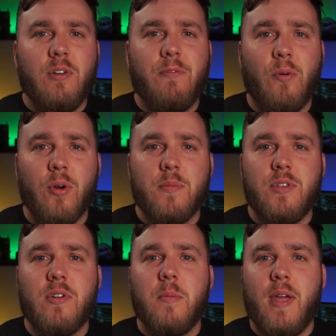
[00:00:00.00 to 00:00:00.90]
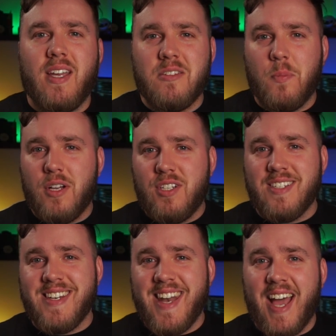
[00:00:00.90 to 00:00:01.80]
to Forbes, you can make as much
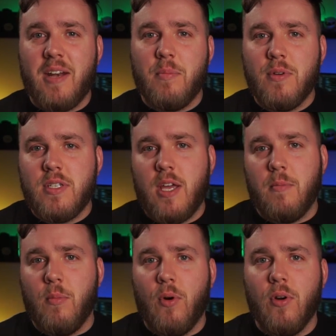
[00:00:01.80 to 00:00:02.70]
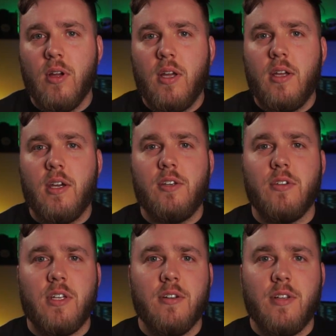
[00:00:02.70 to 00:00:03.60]
as 9% more in your
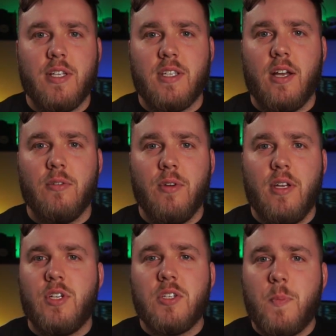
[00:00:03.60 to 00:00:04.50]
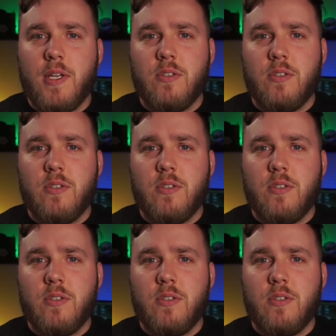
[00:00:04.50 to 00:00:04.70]
yearly salary just by